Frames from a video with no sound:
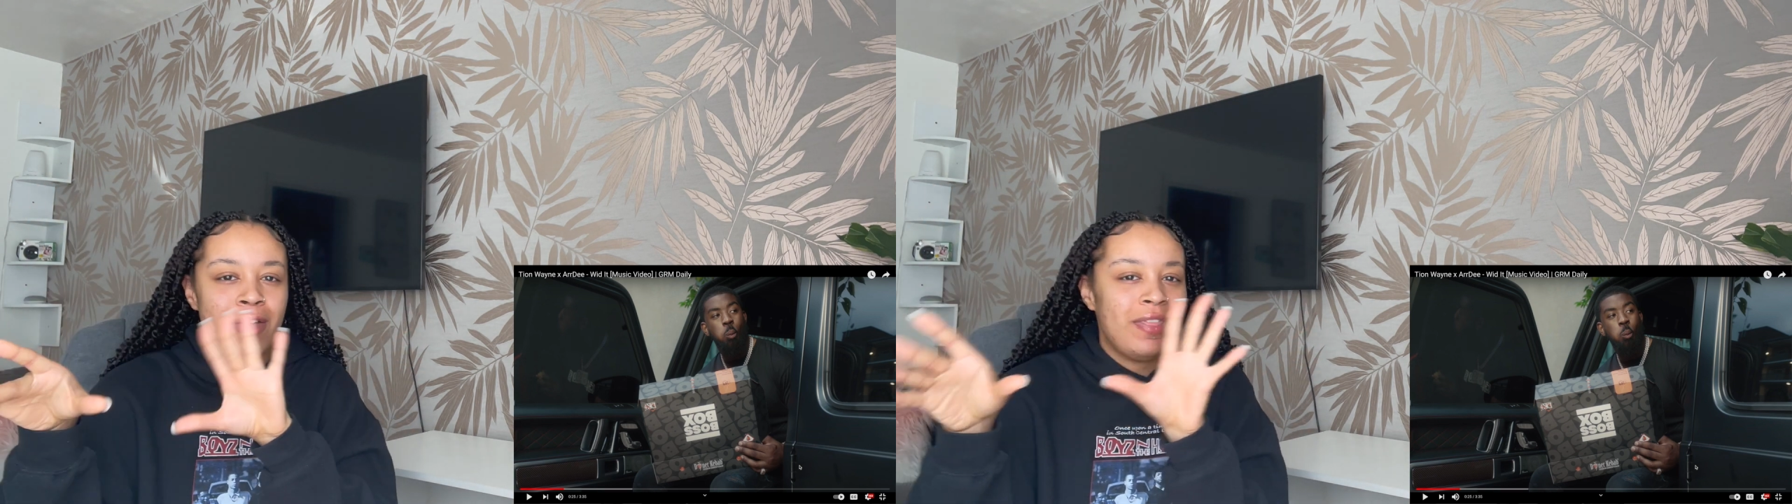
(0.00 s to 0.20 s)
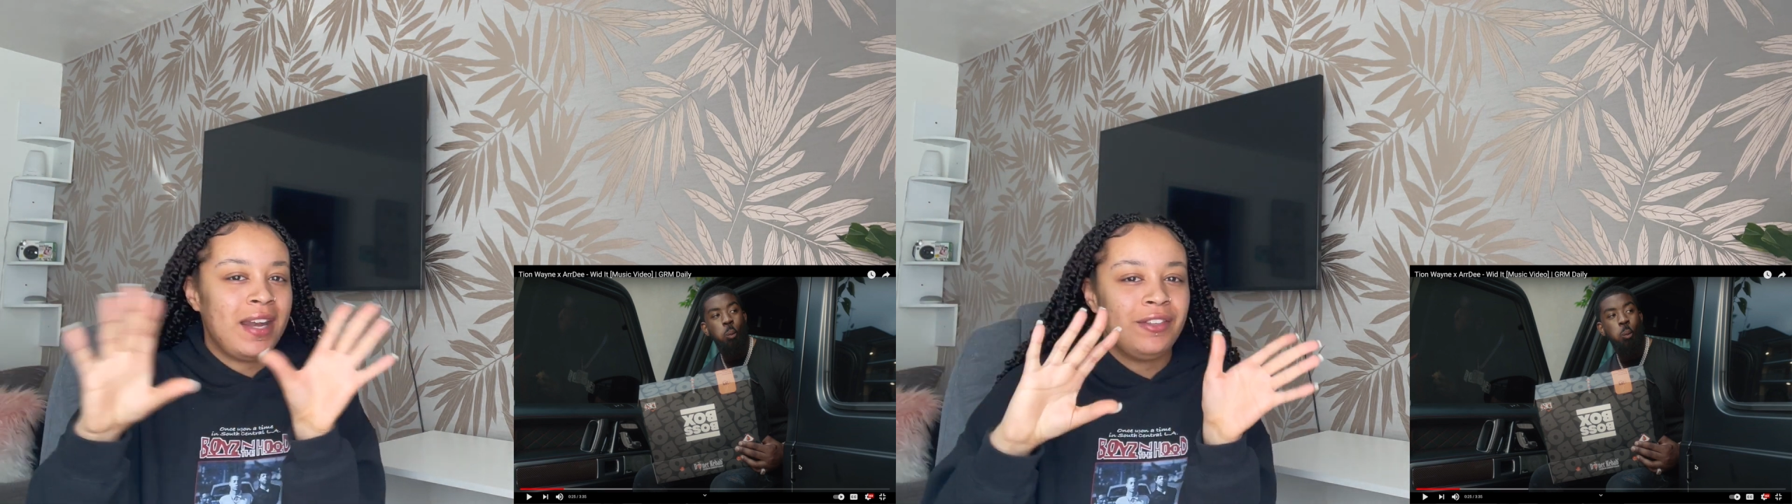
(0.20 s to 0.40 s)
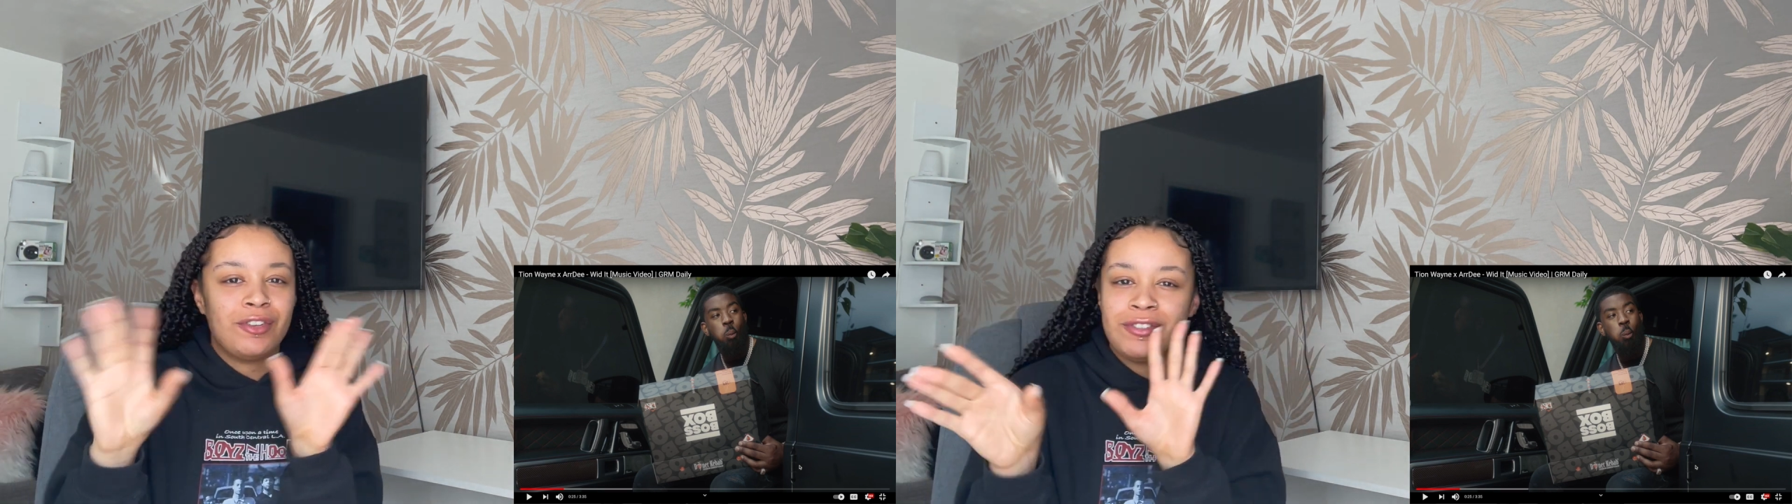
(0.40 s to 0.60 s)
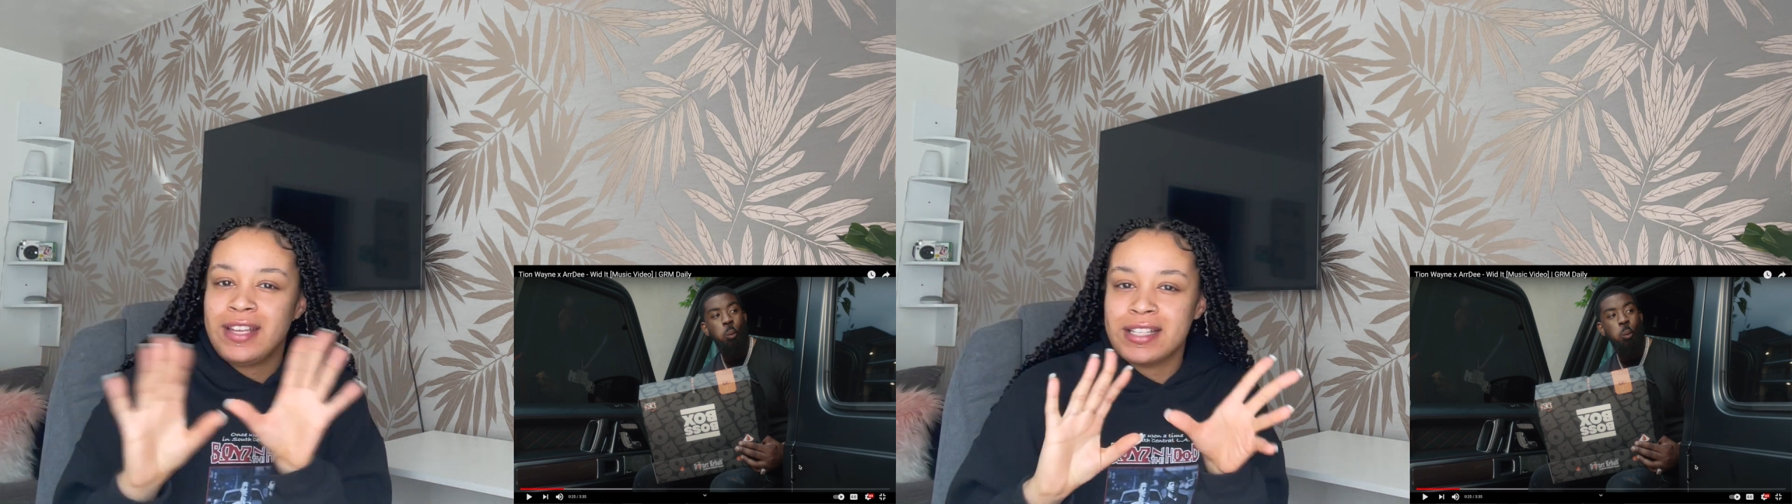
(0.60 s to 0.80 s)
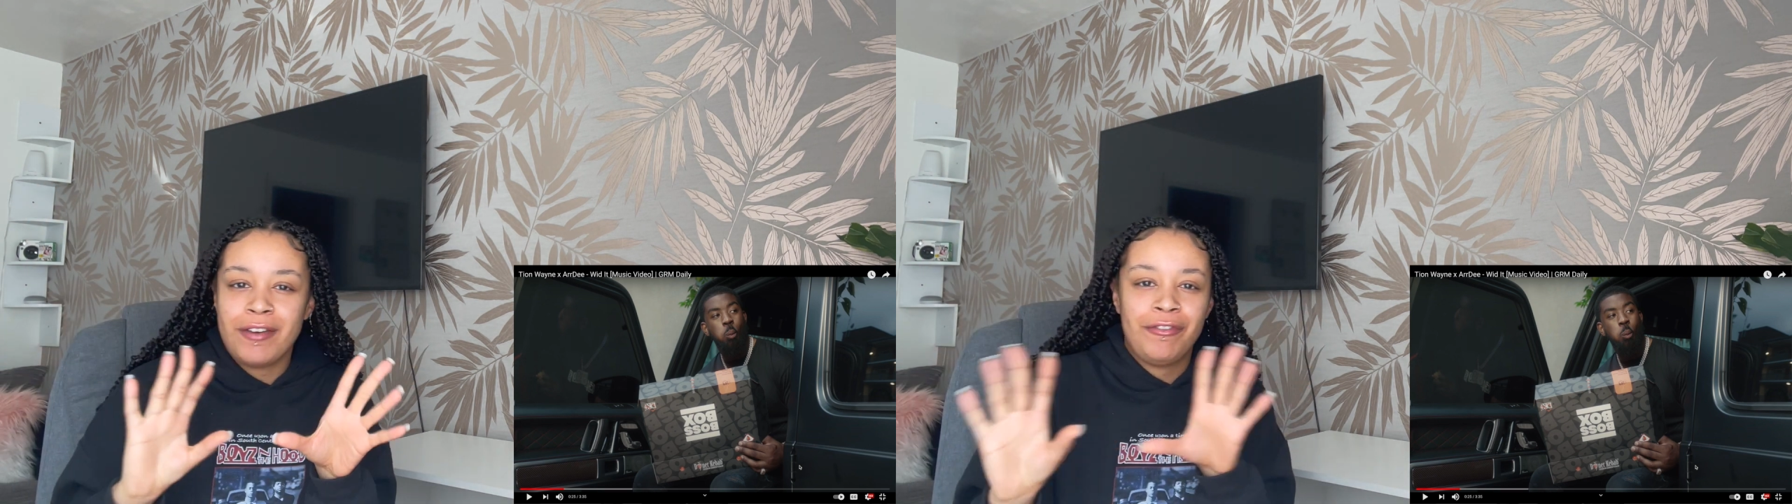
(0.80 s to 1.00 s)
and then he does
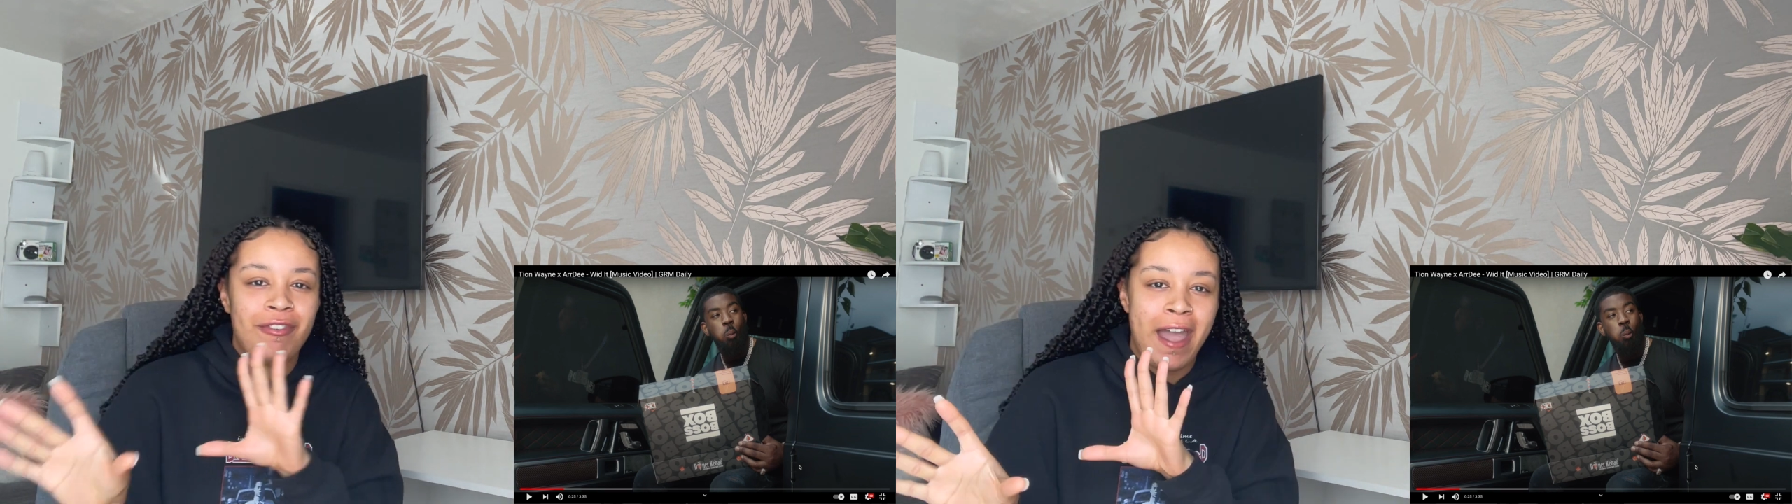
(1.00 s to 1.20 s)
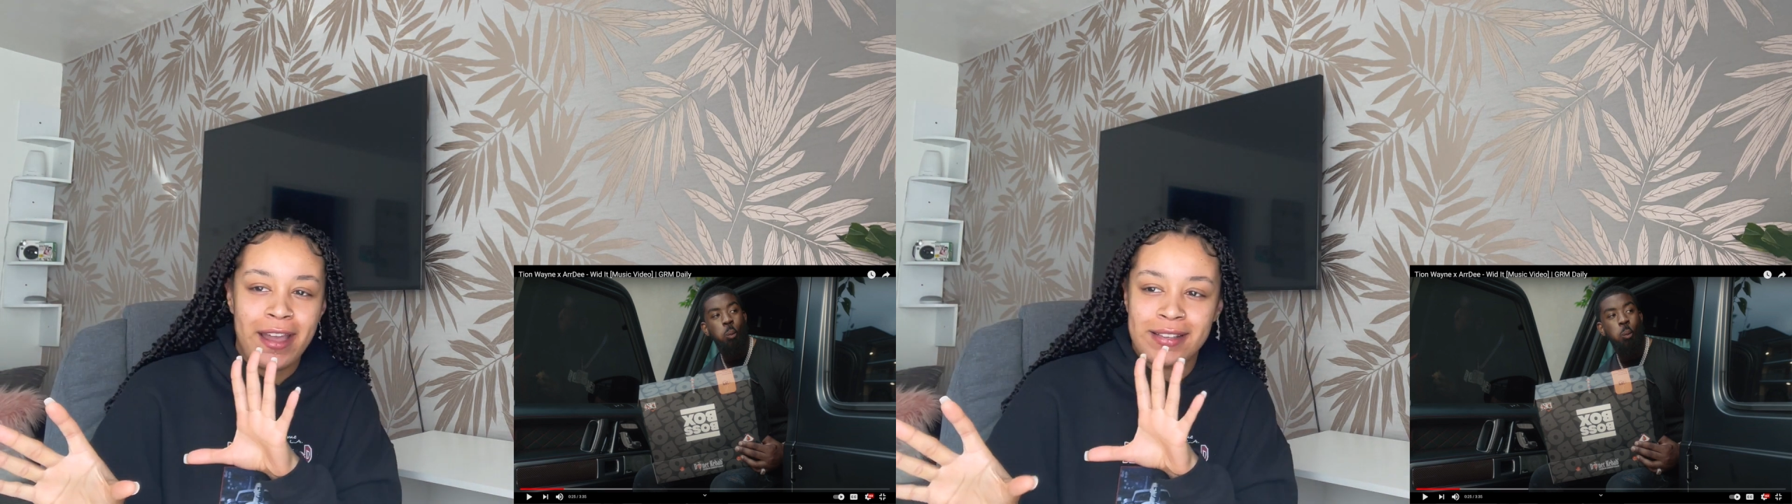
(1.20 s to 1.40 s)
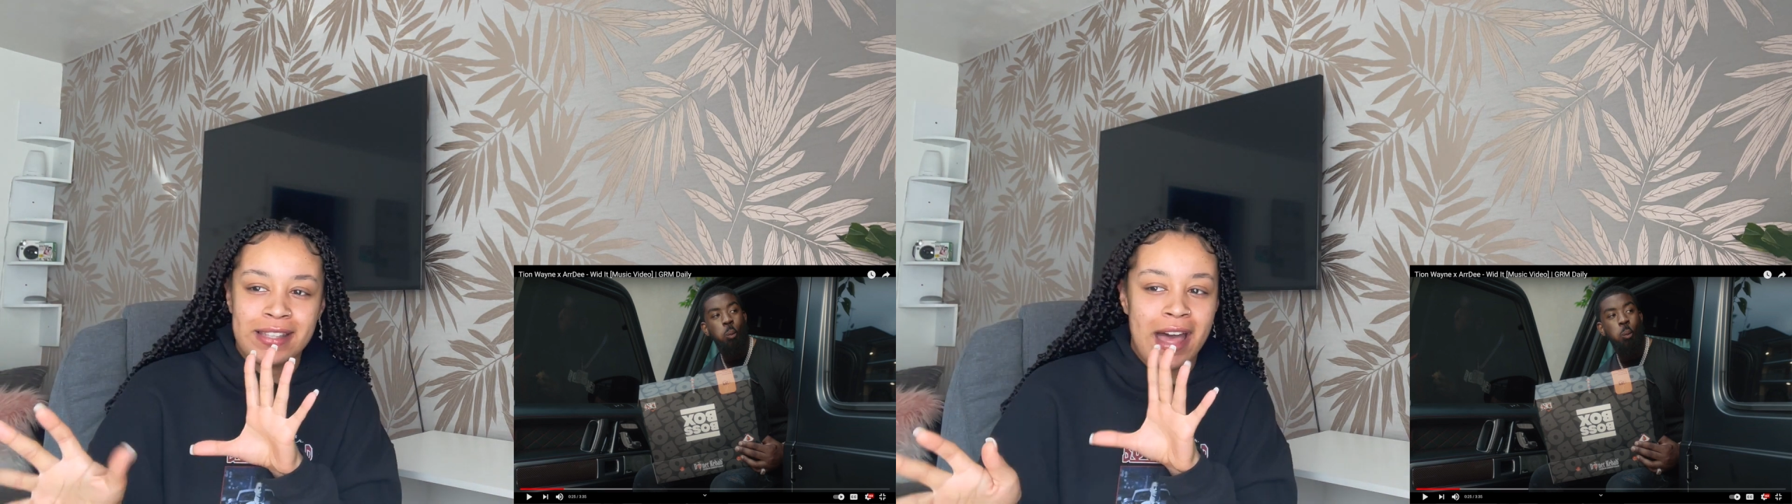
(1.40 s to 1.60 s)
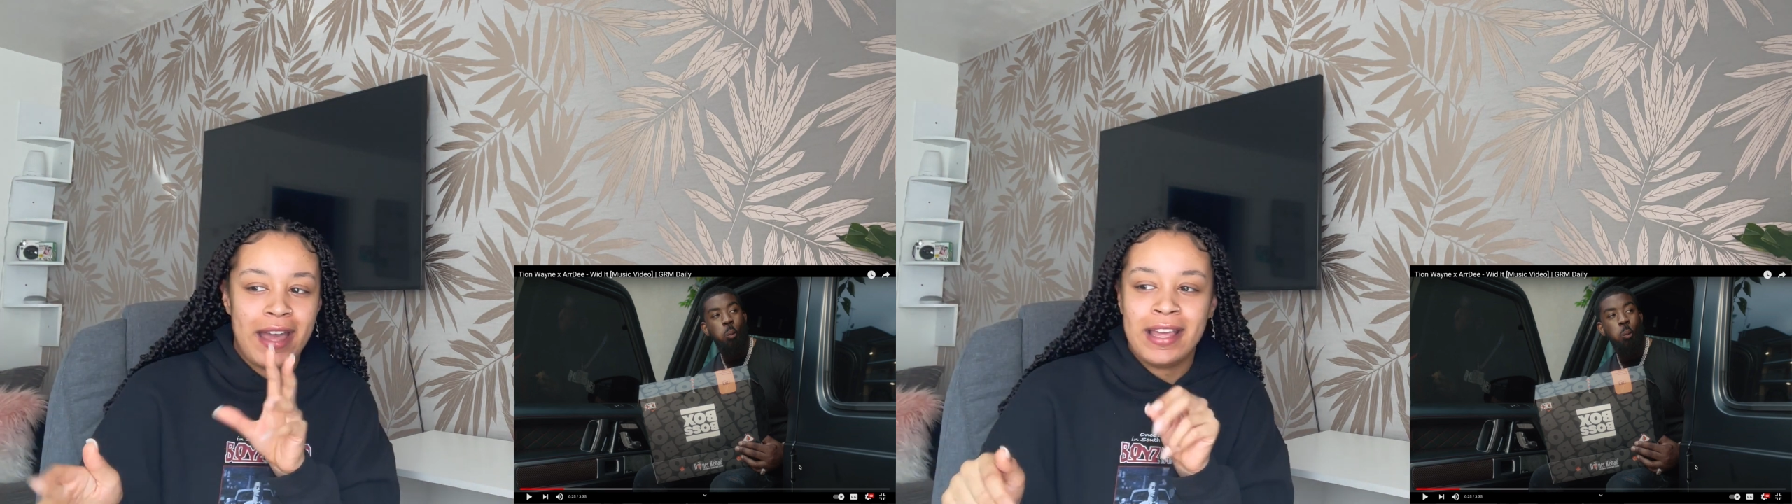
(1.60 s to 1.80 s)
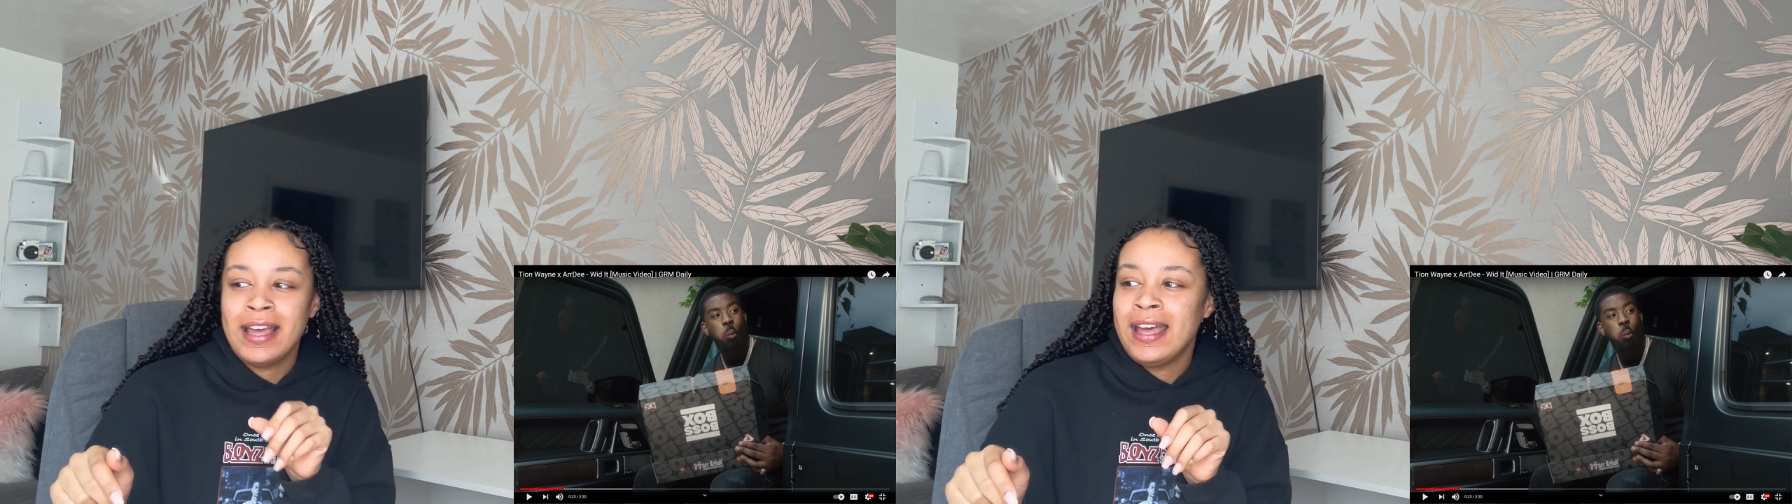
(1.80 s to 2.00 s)
these effects like